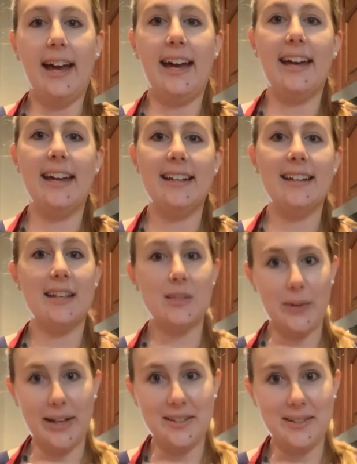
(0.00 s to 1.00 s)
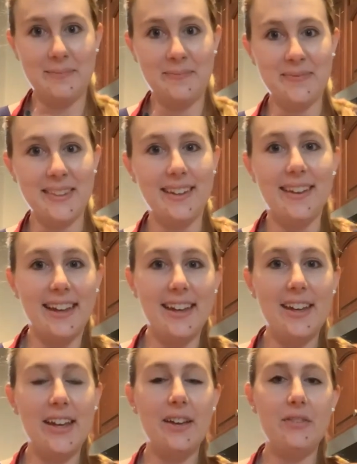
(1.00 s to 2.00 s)
And guess what?
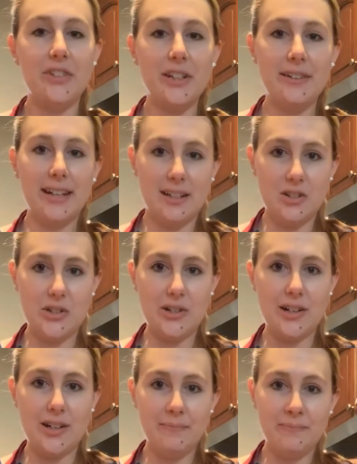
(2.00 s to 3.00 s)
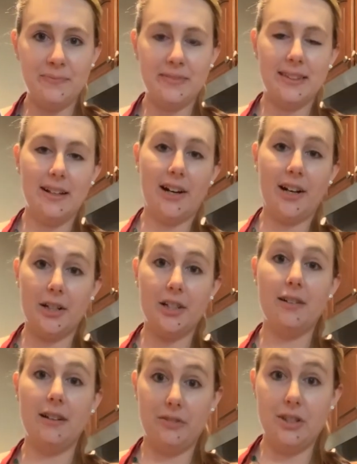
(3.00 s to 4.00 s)
If you enter, or
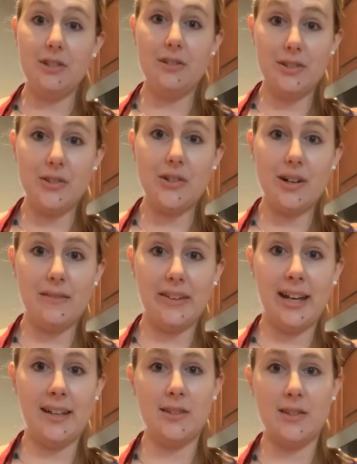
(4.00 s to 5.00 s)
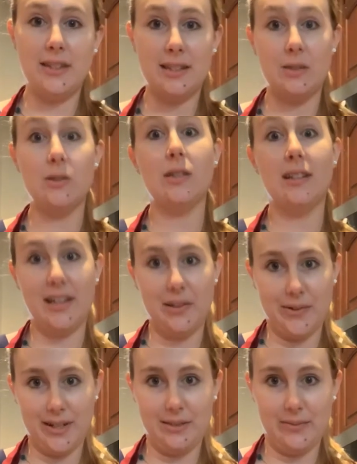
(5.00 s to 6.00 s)
if you do the survey, and so this is
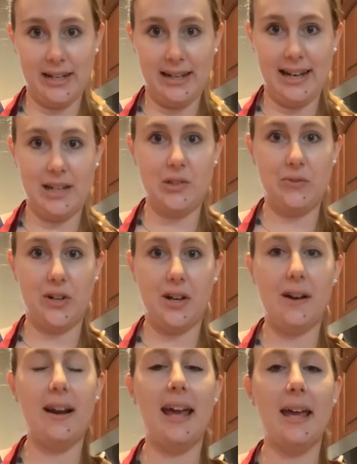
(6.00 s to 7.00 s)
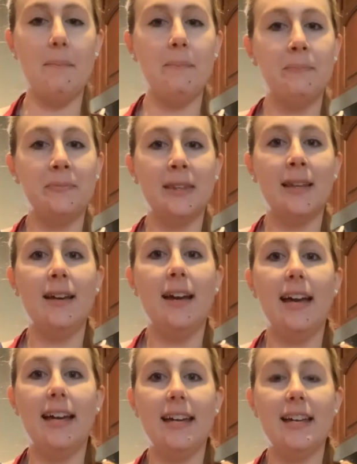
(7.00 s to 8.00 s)
another reason why I asked for your name,
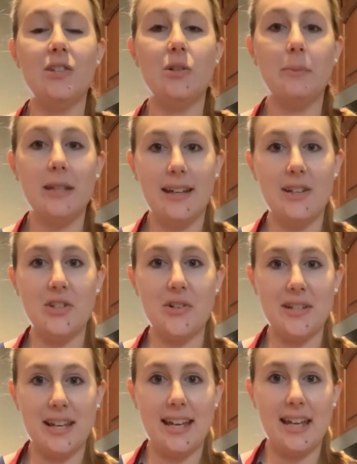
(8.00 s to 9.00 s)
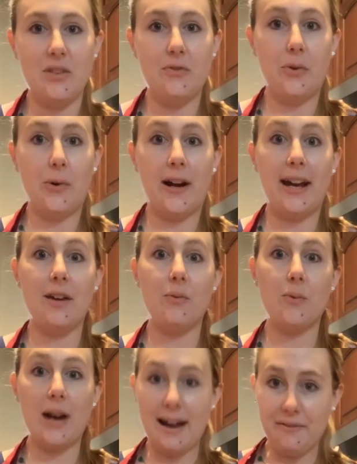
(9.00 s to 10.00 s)
is you'll be entered in for
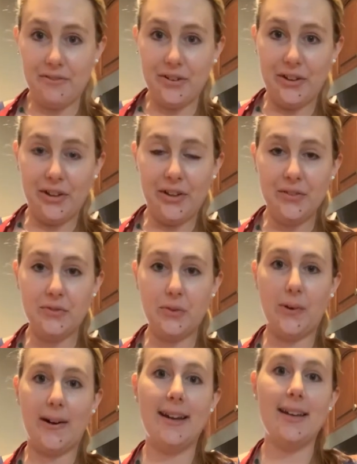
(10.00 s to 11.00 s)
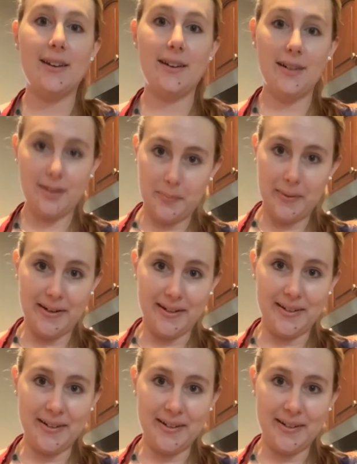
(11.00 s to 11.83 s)
a raffle for a cookbook.